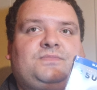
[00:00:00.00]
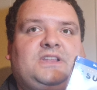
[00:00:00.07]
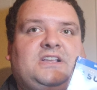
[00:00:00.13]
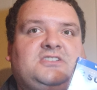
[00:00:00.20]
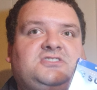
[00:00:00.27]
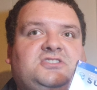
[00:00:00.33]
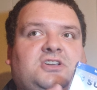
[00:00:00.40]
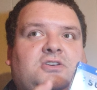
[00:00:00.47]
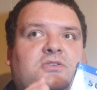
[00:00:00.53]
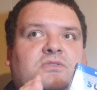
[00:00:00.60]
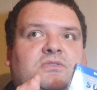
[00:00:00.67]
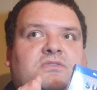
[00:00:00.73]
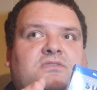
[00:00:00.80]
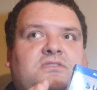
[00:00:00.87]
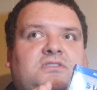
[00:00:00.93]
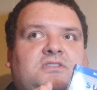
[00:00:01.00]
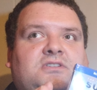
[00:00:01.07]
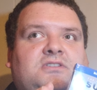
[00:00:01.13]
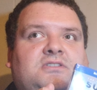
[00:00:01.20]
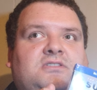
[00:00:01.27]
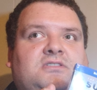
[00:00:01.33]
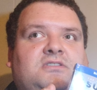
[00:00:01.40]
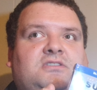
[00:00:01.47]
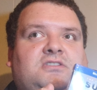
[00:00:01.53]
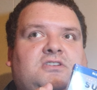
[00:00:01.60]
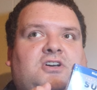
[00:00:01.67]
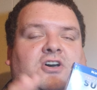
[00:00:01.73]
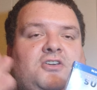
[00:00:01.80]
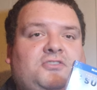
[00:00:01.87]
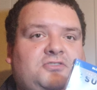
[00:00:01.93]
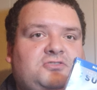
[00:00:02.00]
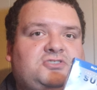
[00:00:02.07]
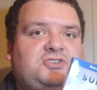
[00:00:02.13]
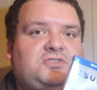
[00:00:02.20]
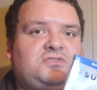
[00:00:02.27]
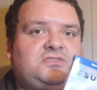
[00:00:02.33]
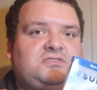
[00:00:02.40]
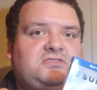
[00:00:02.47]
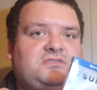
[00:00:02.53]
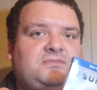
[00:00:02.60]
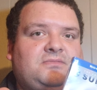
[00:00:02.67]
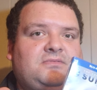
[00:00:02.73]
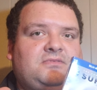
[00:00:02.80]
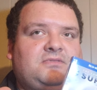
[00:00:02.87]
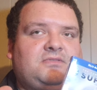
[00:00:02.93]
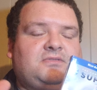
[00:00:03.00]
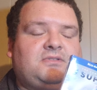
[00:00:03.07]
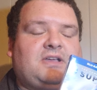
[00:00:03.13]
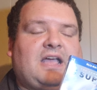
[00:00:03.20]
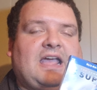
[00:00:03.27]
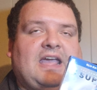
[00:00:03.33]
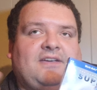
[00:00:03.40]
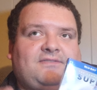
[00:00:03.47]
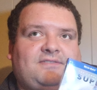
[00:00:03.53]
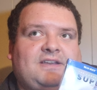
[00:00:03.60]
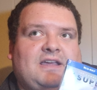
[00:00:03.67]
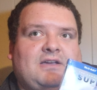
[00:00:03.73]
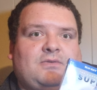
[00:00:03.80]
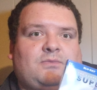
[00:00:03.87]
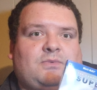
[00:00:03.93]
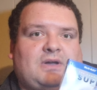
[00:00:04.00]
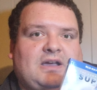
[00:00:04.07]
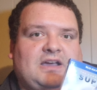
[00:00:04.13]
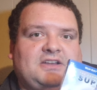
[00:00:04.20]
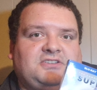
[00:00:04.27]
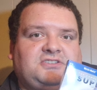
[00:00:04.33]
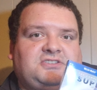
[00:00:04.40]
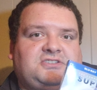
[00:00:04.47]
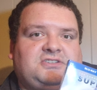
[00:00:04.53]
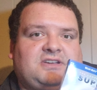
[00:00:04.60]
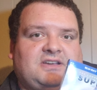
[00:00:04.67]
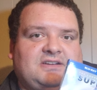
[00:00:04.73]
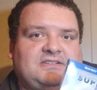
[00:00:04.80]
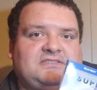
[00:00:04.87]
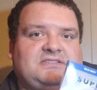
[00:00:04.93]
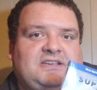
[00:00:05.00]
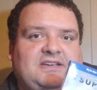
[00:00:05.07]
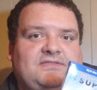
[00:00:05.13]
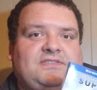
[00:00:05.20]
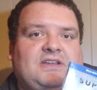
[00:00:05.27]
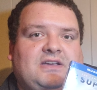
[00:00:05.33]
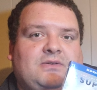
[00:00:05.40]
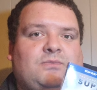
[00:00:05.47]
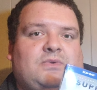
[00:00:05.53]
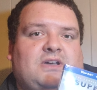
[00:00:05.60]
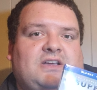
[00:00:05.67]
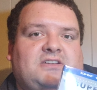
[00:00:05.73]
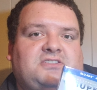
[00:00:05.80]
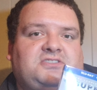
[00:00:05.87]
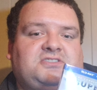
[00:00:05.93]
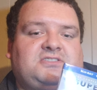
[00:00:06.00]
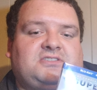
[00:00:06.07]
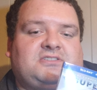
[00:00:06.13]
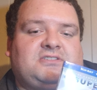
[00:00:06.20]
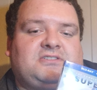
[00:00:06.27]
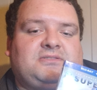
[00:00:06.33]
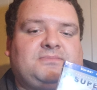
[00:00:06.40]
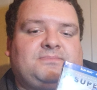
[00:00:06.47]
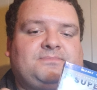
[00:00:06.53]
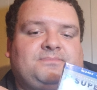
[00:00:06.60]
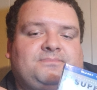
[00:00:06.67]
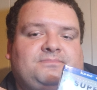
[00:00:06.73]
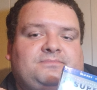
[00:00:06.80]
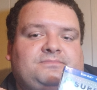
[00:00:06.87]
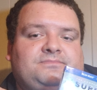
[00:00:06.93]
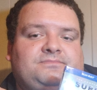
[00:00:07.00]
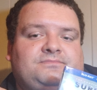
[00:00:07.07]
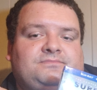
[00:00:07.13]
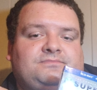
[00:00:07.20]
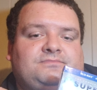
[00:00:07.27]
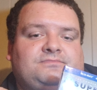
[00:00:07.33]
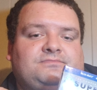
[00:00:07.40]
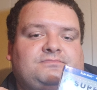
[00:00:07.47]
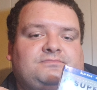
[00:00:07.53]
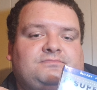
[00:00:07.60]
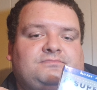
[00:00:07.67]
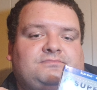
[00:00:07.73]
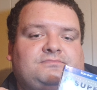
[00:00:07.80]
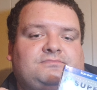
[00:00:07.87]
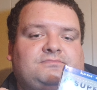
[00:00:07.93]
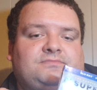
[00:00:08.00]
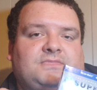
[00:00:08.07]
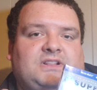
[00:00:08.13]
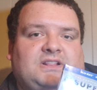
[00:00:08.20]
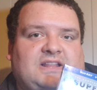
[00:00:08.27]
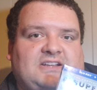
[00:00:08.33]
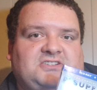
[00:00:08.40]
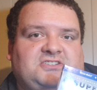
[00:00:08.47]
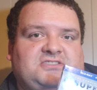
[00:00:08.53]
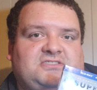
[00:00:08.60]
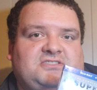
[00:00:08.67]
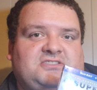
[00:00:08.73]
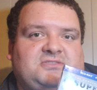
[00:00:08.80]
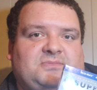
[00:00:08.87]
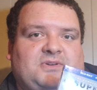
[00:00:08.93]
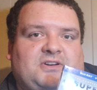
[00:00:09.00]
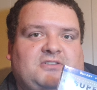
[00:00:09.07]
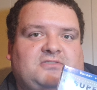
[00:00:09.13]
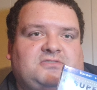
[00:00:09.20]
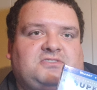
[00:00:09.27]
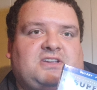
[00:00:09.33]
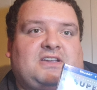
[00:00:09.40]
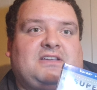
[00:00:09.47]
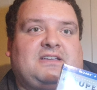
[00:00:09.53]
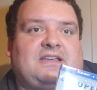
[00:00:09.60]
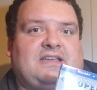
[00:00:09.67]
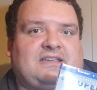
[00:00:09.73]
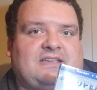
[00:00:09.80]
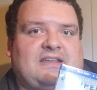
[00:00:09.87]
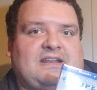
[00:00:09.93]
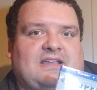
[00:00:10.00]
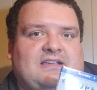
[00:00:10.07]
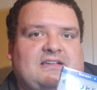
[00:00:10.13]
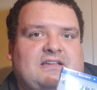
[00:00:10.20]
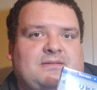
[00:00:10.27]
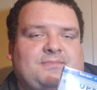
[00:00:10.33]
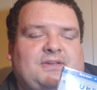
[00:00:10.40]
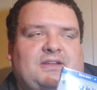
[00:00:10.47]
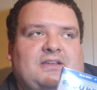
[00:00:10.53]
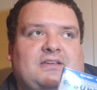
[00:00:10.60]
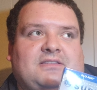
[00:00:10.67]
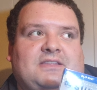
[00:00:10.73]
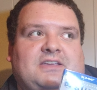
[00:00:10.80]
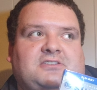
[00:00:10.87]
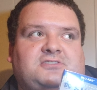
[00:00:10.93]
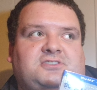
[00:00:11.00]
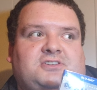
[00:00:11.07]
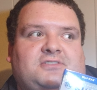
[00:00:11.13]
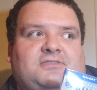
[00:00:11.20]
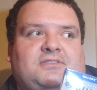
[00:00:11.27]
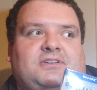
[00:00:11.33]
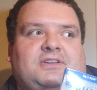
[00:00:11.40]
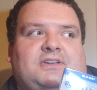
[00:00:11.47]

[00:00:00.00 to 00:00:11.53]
So, all those shows I have not watched. Honestly, I have not watched The Legends of Tomorrow, so I cannot comment on that show.